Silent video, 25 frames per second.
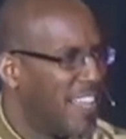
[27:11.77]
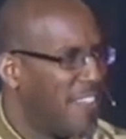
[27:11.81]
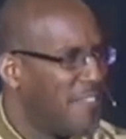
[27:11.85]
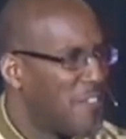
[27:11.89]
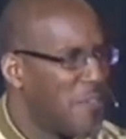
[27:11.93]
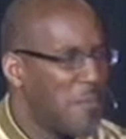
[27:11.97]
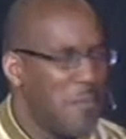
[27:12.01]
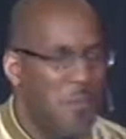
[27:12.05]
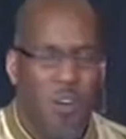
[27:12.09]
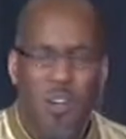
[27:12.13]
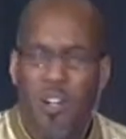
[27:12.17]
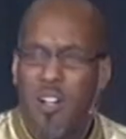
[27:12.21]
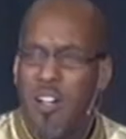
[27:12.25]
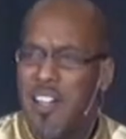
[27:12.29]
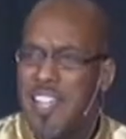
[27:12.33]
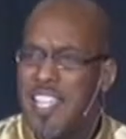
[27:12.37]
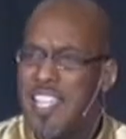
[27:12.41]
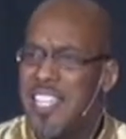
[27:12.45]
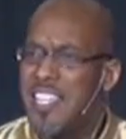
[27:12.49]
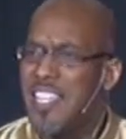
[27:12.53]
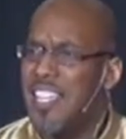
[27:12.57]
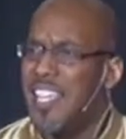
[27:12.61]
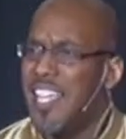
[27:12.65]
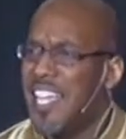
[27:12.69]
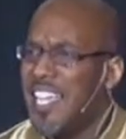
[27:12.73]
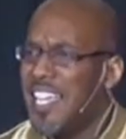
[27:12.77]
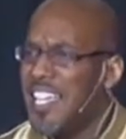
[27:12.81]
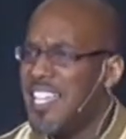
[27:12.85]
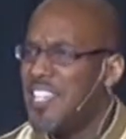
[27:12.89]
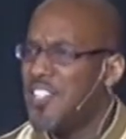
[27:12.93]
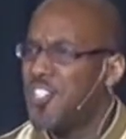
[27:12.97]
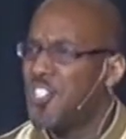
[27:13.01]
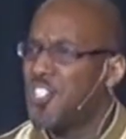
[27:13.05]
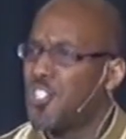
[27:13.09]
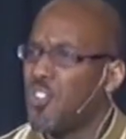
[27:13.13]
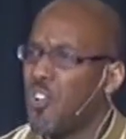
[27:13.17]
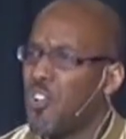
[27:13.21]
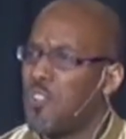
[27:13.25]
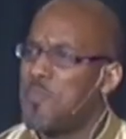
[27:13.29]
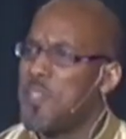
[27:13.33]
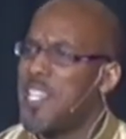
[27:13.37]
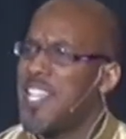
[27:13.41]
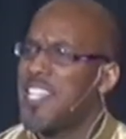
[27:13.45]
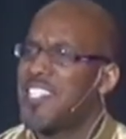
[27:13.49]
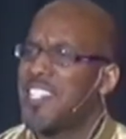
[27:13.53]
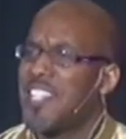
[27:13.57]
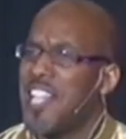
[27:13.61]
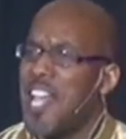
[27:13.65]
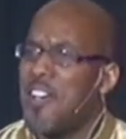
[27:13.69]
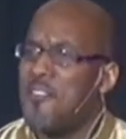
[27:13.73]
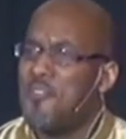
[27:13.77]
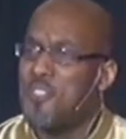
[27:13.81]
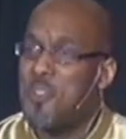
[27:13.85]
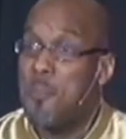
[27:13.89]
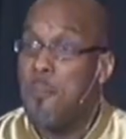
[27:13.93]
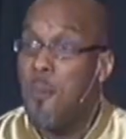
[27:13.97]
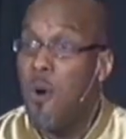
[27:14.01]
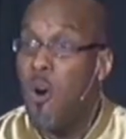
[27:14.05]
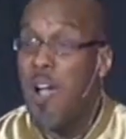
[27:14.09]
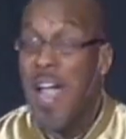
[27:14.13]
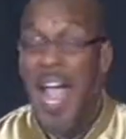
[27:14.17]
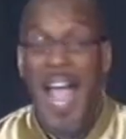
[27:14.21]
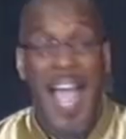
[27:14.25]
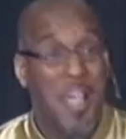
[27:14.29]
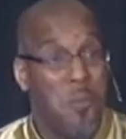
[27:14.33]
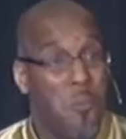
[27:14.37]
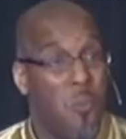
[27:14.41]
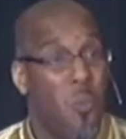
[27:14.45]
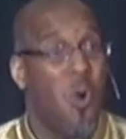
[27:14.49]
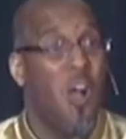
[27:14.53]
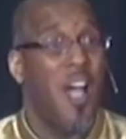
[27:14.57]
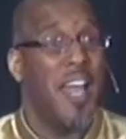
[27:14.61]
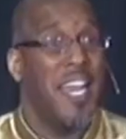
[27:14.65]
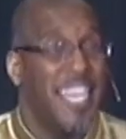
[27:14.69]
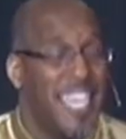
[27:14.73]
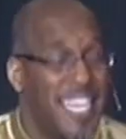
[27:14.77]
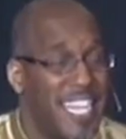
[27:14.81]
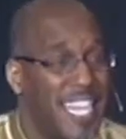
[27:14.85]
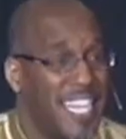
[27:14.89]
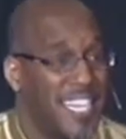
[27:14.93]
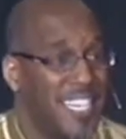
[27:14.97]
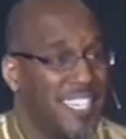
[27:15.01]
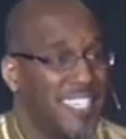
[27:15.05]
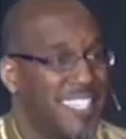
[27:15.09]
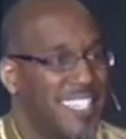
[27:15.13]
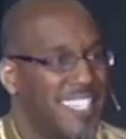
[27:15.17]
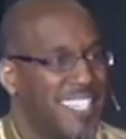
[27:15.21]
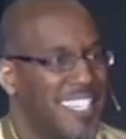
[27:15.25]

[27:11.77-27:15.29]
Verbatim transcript: The more he, he showed me his love, the more I wanted it.